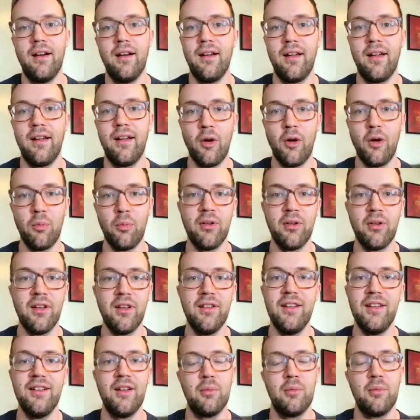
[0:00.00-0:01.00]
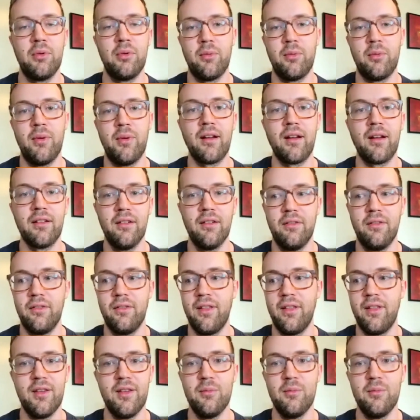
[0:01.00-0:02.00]
help when you need it perspective,
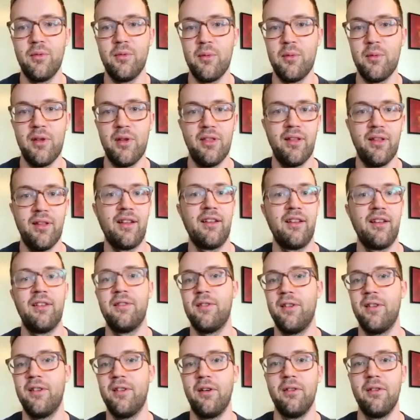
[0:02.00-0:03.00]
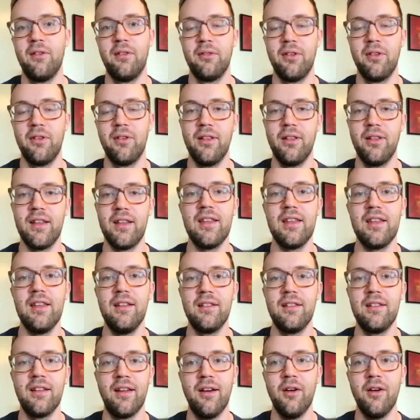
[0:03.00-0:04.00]
they seem to be like, really
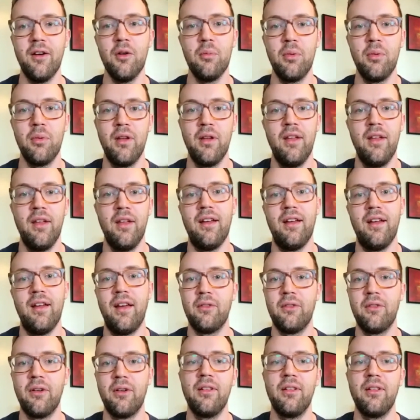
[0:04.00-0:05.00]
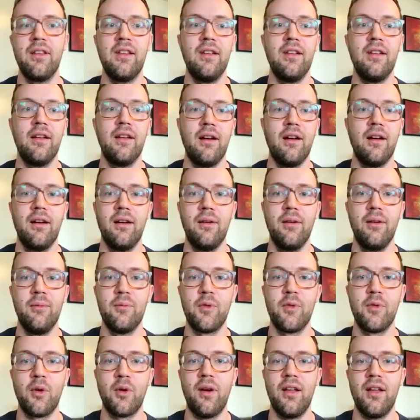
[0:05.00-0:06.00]
keen to help and really
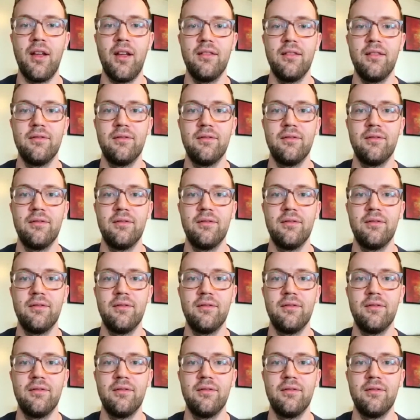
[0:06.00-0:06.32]
quite